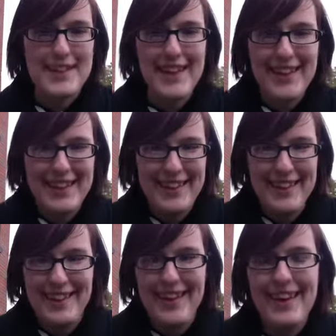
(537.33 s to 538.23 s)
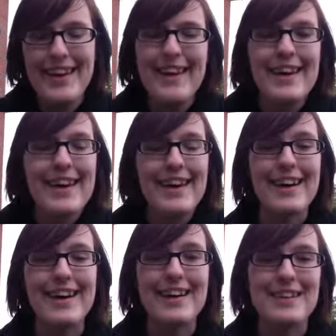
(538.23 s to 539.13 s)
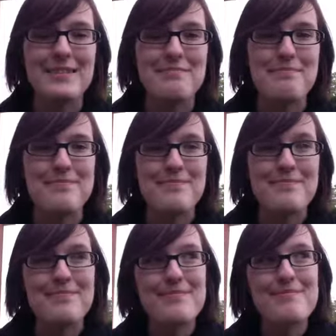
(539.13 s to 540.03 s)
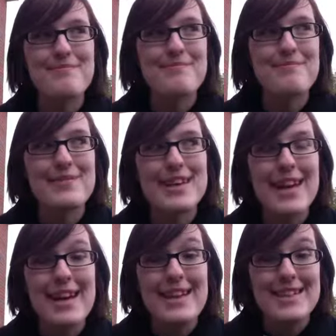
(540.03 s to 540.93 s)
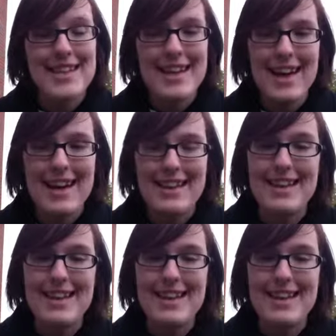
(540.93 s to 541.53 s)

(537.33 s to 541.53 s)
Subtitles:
So yeah,